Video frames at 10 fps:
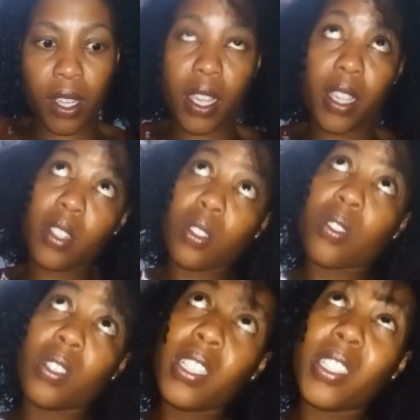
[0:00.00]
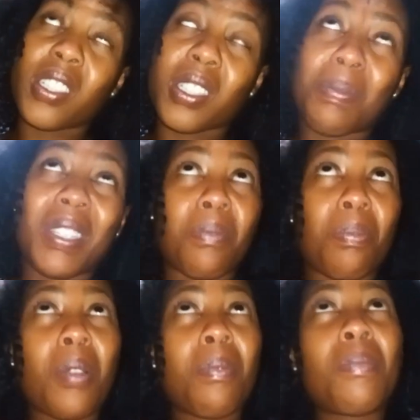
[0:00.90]
hair installations but the
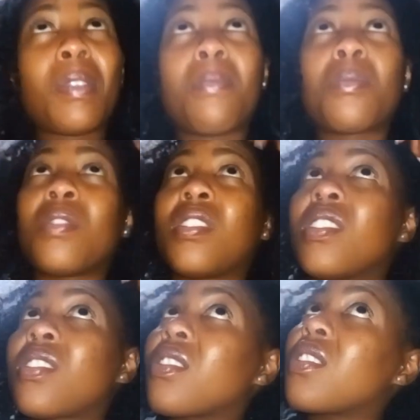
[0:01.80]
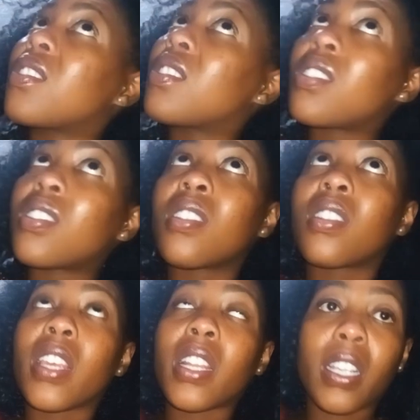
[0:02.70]
problem comes with this because this is
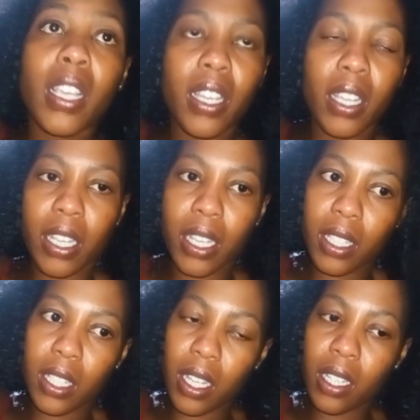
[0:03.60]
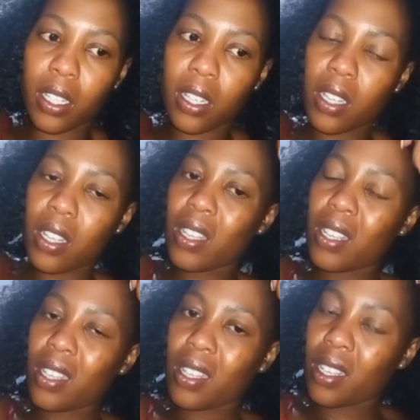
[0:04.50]
synthetic hair guys and
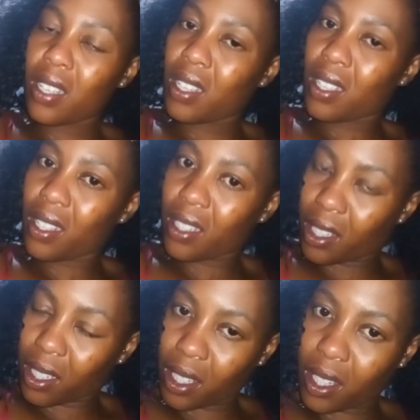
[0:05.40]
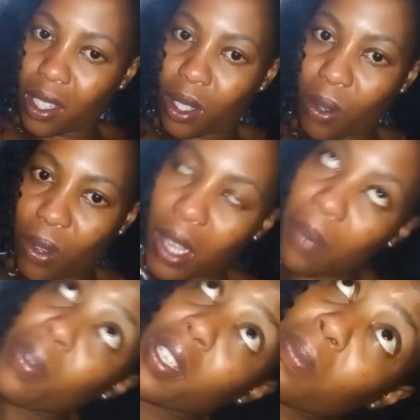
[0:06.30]
it's just so
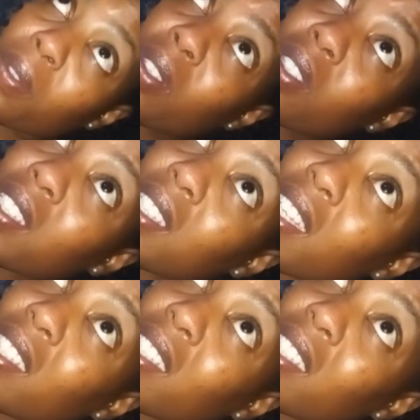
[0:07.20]
epic because I